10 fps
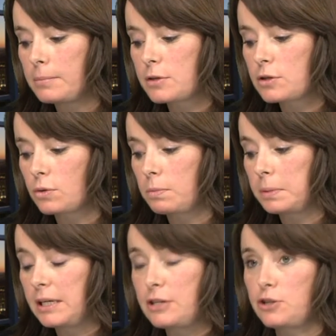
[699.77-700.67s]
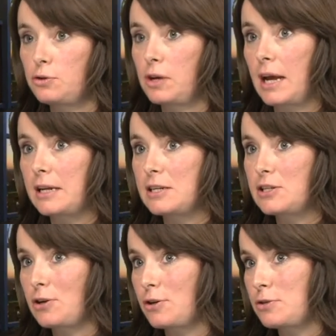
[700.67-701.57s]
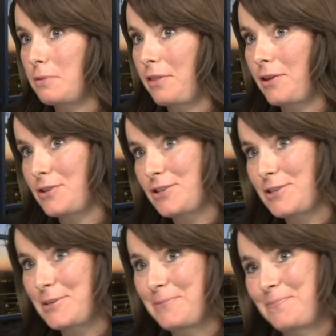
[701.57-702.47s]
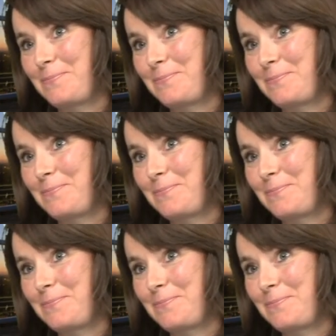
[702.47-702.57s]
So please do get in touch with us.